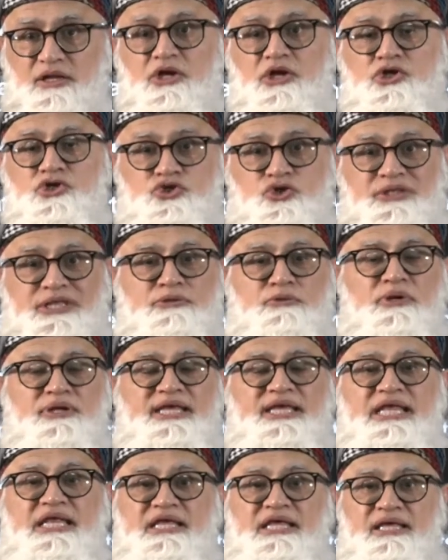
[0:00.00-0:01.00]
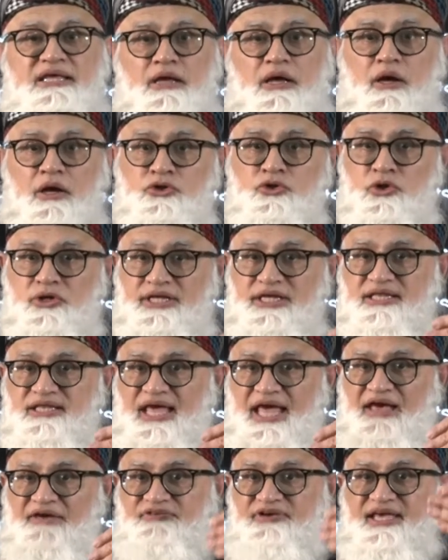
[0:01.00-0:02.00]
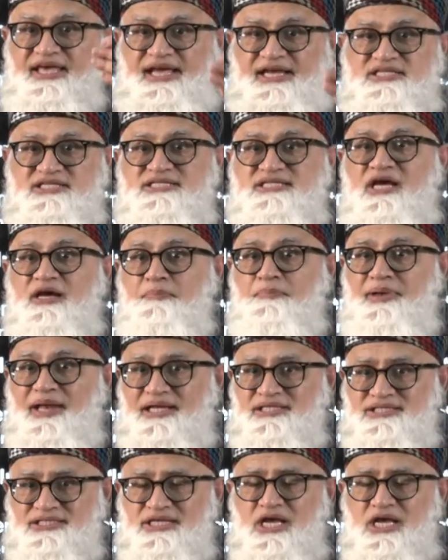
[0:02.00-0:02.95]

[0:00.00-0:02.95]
So that will you'll either have a cash surplus